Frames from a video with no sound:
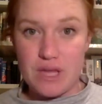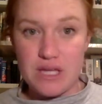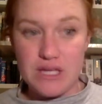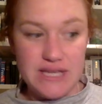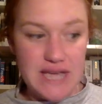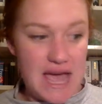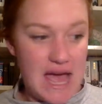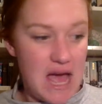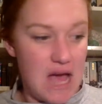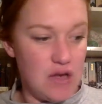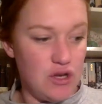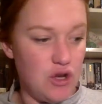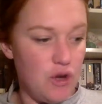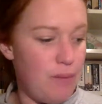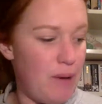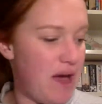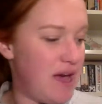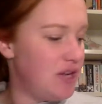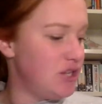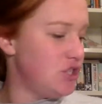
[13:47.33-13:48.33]
down your
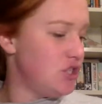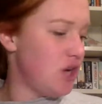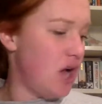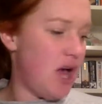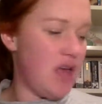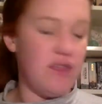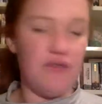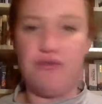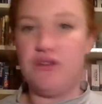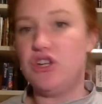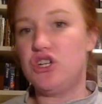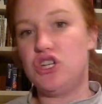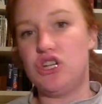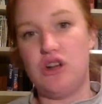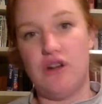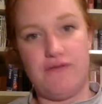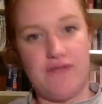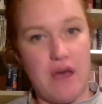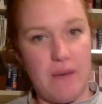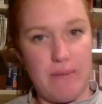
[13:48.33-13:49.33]
page, either finishing
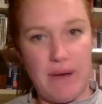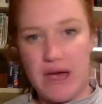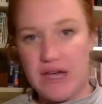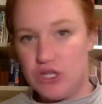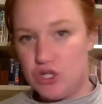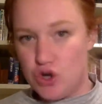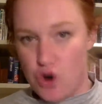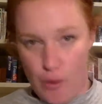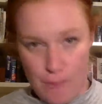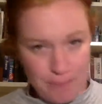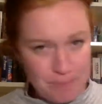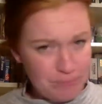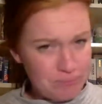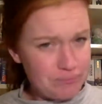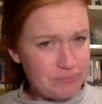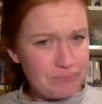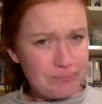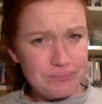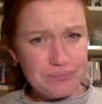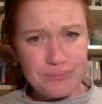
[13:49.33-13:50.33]
off that page or
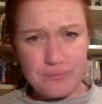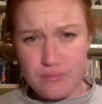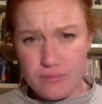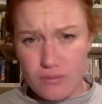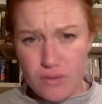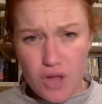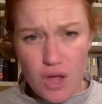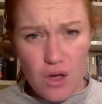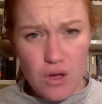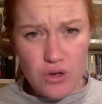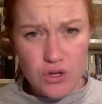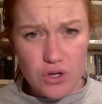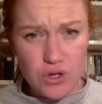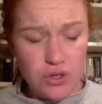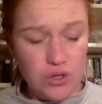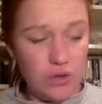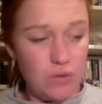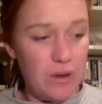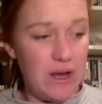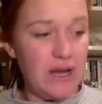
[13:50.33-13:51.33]
on your
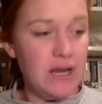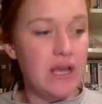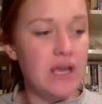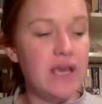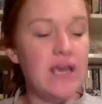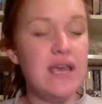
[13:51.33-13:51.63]
new one.